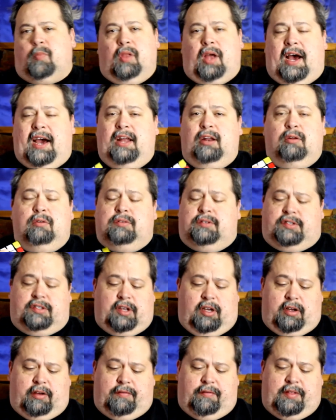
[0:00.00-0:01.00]
I don't
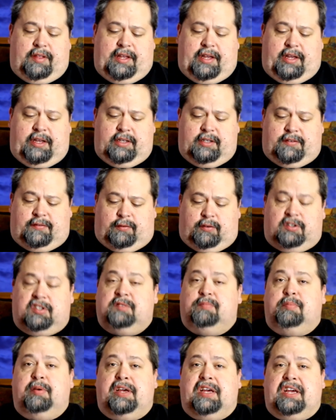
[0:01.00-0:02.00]
solve these for
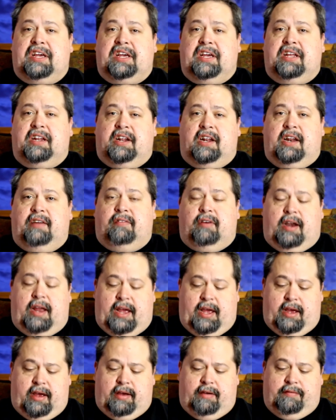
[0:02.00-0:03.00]
speed. I never
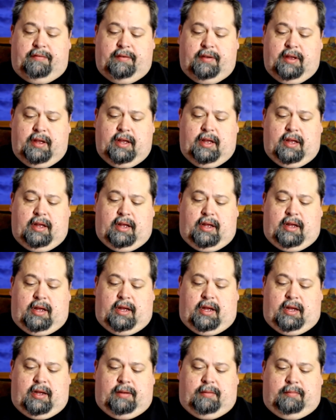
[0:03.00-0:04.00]
have.
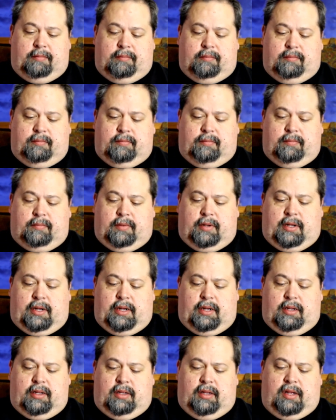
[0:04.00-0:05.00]
Um,
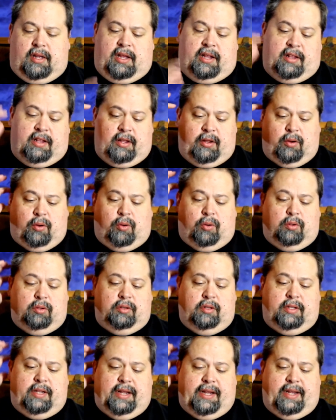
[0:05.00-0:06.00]
in the
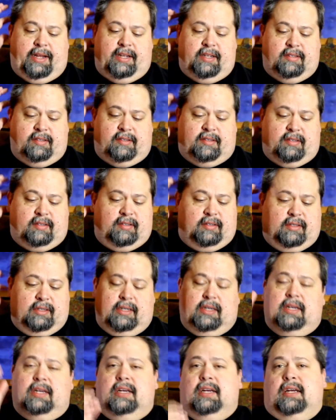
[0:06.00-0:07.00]
olden days,
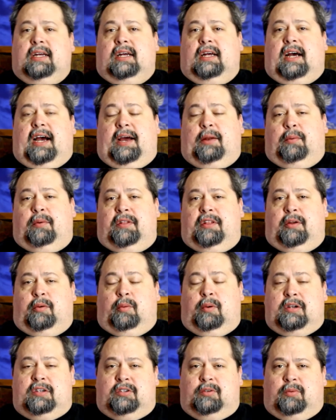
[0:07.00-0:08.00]
I had one of the
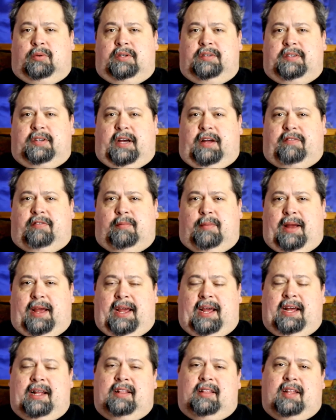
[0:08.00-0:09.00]
original ones I got from my
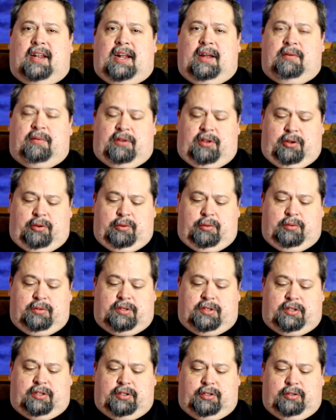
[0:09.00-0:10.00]
aunt that I
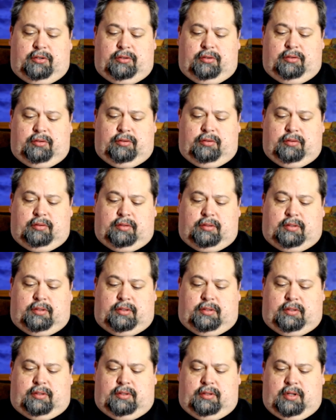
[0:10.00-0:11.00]
used to...
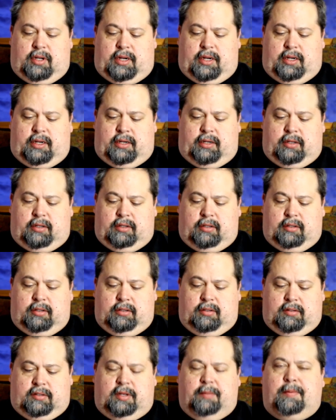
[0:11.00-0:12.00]
Uh,
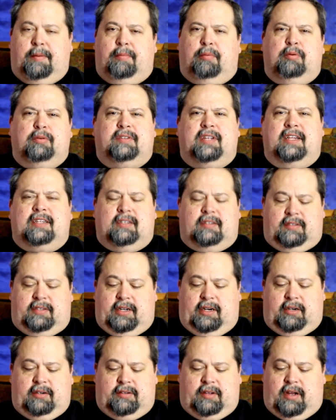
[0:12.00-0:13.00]
some people would take the
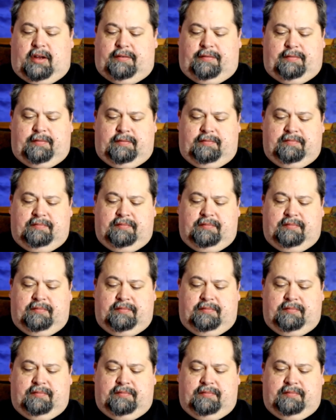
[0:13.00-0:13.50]
stickers off,